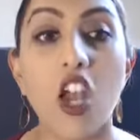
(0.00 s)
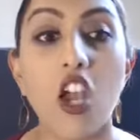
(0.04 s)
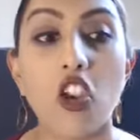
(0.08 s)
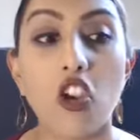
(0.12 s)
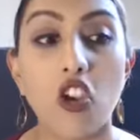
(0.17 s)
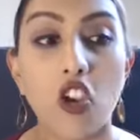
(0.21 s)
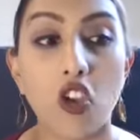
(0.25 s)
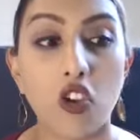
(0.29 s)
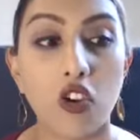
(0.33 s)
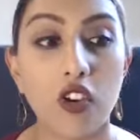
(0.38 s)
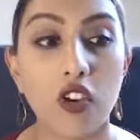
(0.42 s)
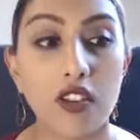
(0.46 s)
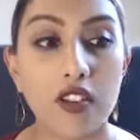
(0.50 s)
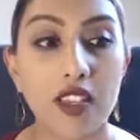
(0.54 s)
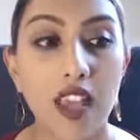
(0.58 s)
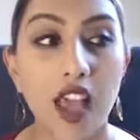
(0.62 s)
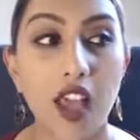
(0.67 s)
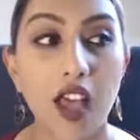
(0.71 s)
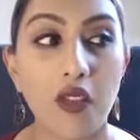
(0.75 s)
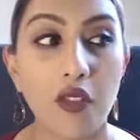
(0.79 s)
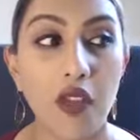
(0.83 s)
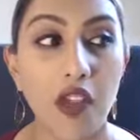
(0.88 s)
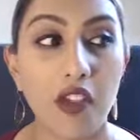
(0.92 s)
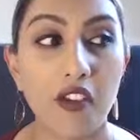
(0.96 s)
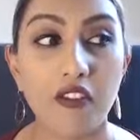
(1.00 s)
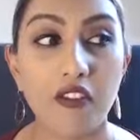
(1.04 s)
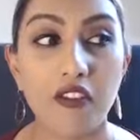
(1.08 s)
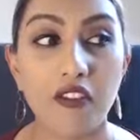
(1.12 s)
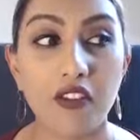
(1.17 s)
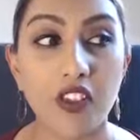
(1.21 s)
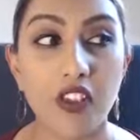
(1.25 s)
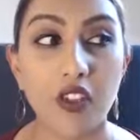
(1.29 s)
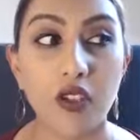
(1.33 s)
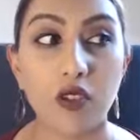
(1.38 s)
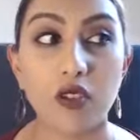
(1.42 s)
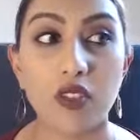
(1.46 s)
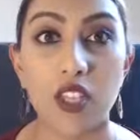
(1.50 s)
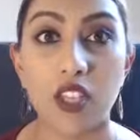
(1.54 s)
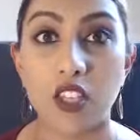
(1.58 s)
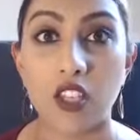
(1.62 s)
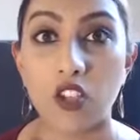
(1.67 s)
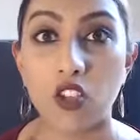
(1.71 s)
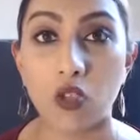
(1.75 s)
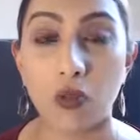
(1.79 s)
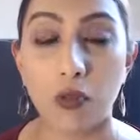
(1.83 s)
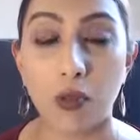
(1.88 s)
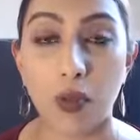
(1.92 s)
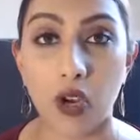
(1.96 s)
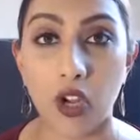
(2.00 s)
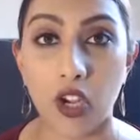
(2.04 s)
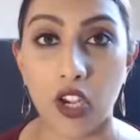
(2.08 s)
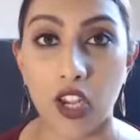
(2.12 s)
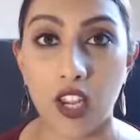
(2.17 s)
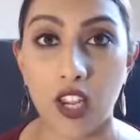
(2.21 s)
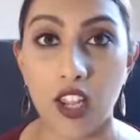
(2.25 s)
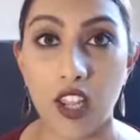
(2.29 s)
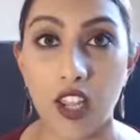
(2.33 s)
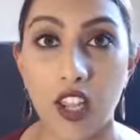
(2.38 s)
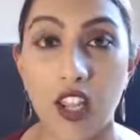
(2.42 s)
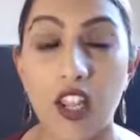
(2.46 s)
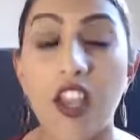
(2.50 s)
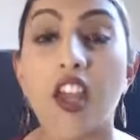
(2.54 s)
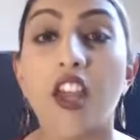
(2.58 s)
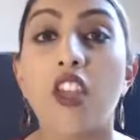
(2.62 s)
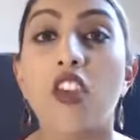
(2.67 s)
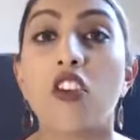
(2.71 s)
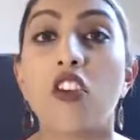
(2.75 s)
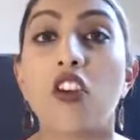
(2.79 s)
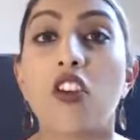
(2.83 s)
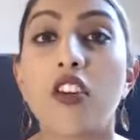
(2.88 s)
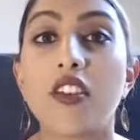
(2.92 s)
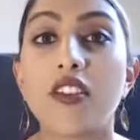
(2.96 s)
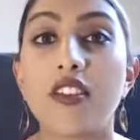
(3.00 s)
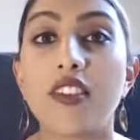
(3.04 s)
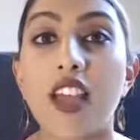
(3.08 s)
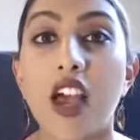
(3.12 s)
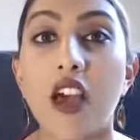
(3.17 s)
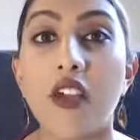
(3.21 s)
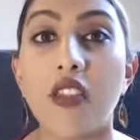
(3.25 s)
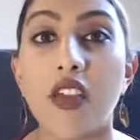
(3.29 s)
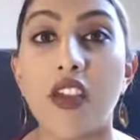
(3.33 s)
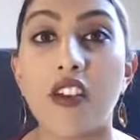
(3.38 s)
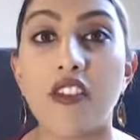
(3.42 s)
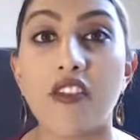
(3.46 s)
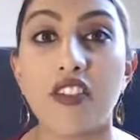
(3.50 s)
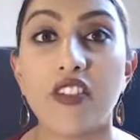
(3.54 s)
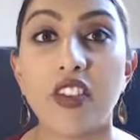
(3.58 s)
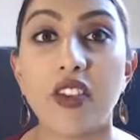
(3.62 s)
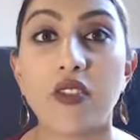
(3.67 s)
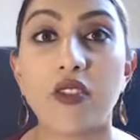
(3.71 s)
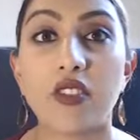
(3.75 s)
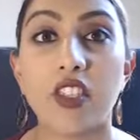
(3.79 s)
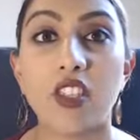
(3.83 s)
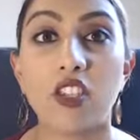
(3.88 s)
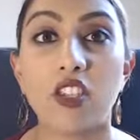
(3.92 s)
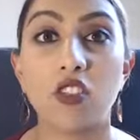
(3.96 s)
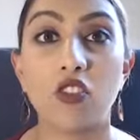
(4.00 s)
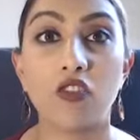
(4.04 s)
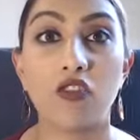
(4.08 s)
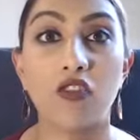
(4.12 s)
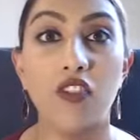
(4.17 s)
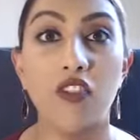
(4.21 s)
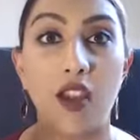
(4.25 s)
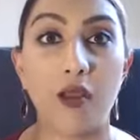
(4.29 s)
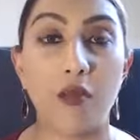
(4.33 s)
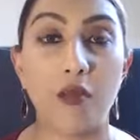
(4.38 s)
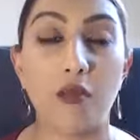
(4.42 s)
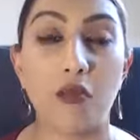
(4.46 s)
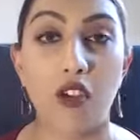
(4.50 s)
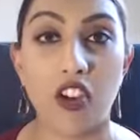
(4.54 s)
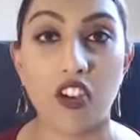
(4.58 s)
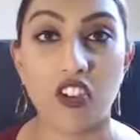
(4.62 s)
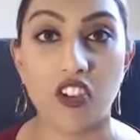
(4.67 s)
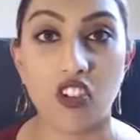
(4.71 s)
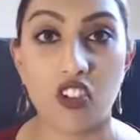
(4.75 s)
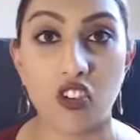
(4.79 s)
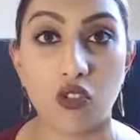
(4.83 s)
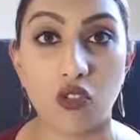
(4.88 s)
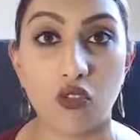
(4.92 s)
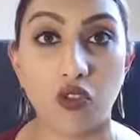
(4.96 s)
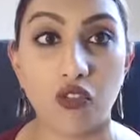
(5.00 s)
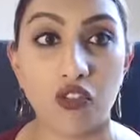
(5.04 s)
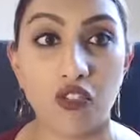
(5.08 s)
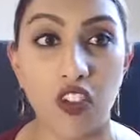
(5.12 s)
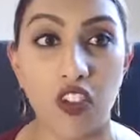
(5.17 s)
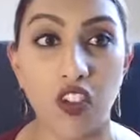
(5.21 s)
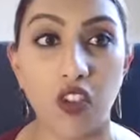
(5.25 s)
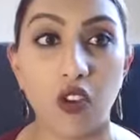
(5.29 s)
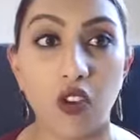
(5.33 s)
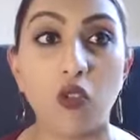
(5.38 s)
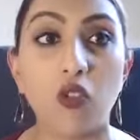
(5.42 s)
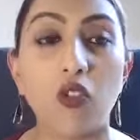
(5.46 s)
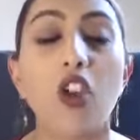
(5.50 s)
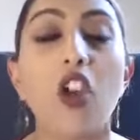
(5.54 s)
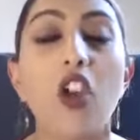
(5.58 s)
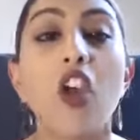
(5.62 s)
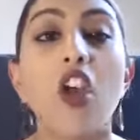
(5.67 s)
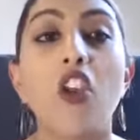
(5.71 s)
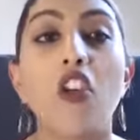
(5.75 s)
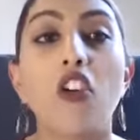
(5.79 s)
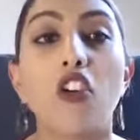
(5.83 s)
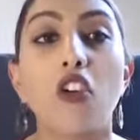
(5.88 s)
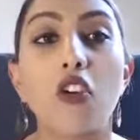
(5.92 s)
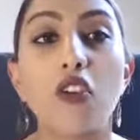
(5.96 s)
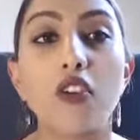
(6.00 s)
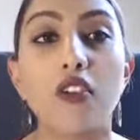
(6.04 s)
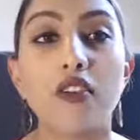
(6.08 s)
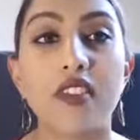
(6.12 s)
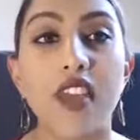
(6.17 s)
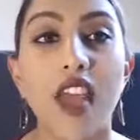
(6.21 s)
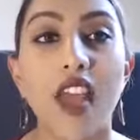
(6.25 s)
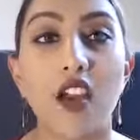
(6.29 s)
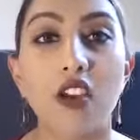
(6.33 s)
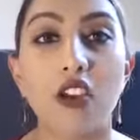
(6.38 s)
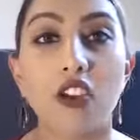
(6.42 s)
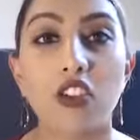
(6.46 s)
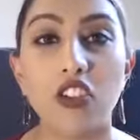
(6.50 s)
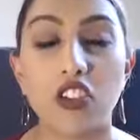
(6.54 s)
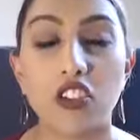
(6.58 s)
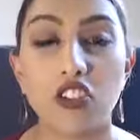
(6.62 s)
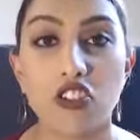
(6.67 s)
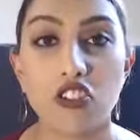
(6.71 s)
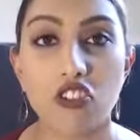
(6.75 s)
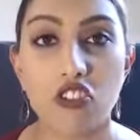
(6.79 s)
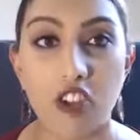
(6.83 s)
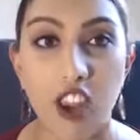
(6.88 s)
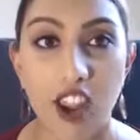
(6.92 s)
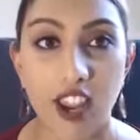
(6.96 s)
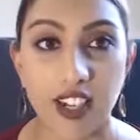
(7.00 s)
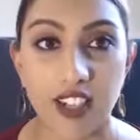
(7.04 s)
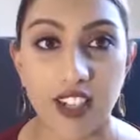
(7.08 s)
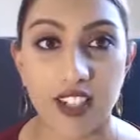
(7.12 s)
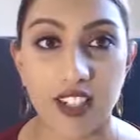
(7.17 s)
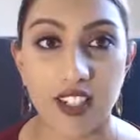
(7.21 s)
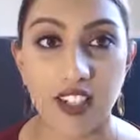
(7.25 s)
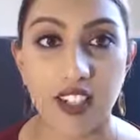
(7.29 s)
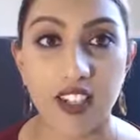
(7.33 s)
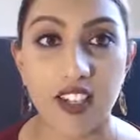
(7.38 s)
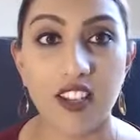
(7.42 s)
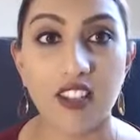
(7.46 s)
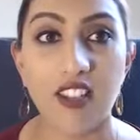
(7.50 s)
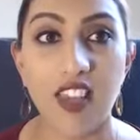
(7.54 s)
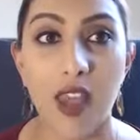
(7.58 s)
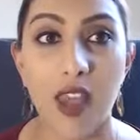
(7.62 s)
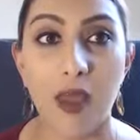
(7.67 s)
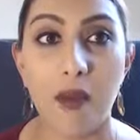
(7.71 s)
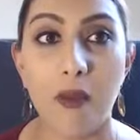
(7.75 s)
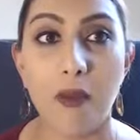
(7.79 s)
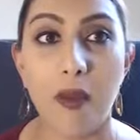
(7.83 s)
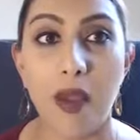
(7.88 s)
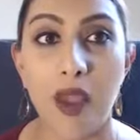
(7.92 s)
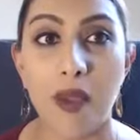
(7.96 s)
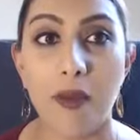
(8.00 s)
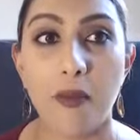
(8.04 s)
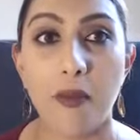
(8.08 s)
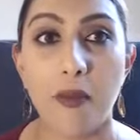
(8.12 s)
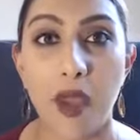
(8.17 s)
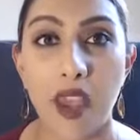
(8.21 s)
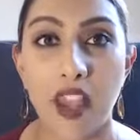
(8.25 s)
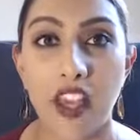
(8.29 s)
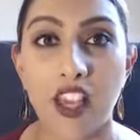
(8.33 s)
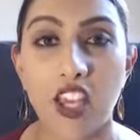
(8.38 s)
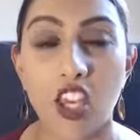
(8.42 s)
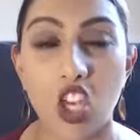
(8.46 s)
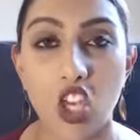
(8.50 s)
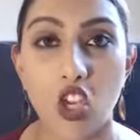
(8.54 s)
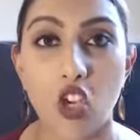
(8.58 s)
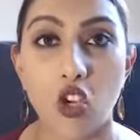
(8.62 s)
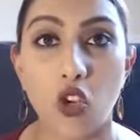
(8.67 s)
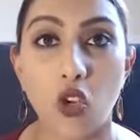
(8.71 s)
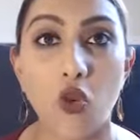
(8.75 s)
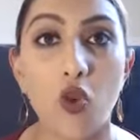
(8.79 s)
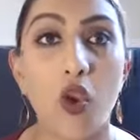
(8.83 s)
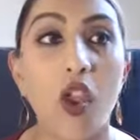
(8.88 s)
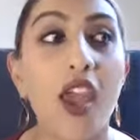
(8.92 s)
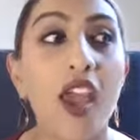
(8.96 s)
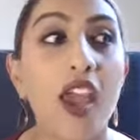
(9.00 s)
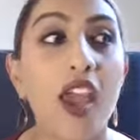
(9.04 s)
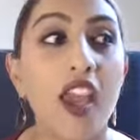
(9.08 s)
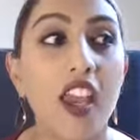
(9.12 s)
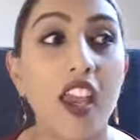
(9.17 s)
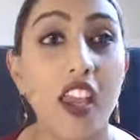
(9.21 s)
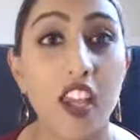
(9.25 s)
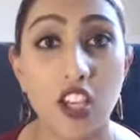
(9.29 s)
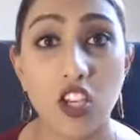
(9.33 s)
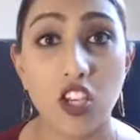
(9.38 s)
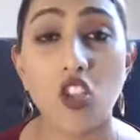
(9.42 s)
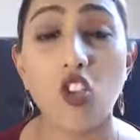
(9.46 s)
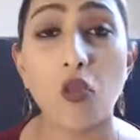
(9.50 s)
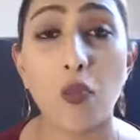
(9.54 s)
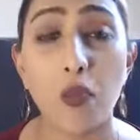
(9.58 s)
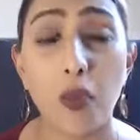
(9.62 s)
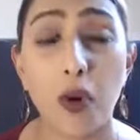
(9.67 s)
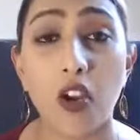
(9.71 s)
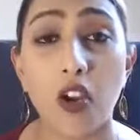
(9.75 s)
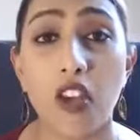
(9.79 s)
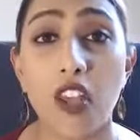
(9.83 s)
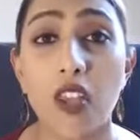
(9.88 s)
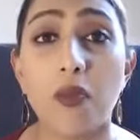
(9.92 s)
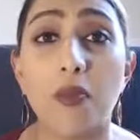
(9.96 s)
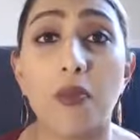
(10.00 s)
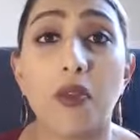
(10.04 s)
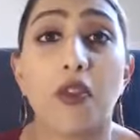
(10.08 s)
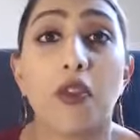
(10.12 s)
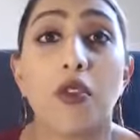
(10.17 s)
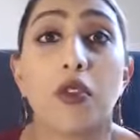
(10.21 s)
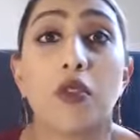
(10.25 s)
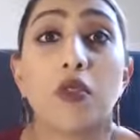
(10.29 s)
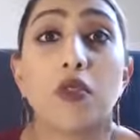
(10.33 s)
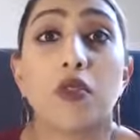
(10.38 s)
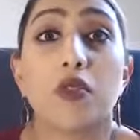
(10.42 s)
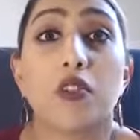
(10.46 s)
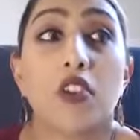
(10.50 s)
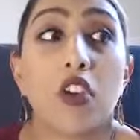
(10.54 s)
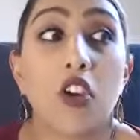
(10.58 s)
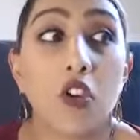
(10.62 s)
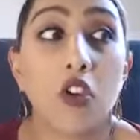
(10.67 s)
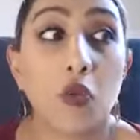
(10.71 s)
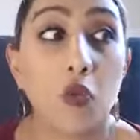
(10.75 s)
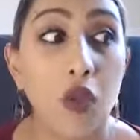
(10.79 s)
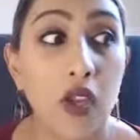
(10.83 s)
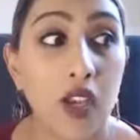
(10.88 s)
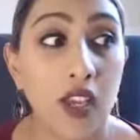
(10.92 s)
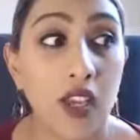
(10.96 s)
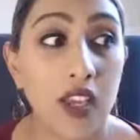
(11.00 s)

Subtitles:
Notice how that feels in your body. Notice how that feels in your vibrational field. Notice how contracted that may make you in your body, but also when